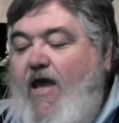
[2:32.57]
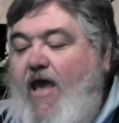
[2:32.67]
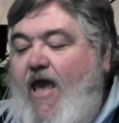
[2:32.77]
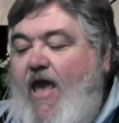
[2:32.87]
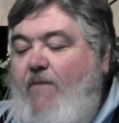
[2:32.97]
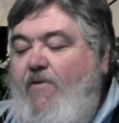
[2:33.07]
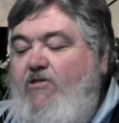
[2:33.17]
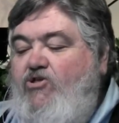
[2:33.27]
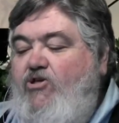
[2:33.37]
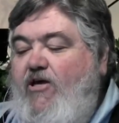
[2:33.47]

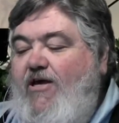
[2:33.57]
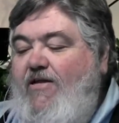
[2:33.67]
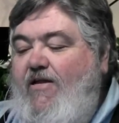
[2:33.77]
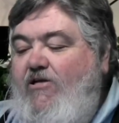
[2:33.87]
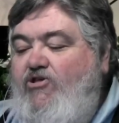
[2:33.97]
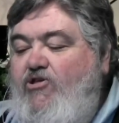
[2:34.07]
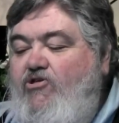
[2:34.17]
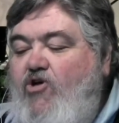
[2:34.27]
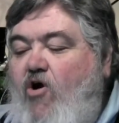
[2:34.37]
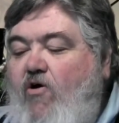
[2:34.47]
habits,
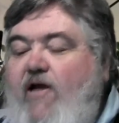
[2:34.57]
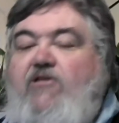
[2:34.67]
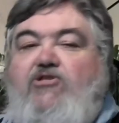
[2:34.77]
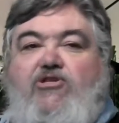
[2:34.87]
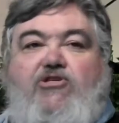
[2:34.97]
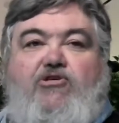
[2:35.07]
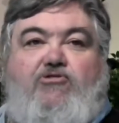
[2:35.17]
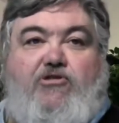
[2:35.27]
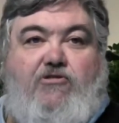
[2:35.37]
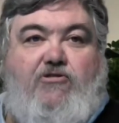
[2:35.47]
conditions, or
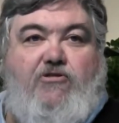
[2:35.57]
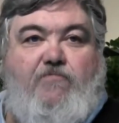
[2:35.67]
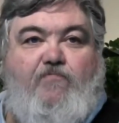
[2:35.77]
institutions.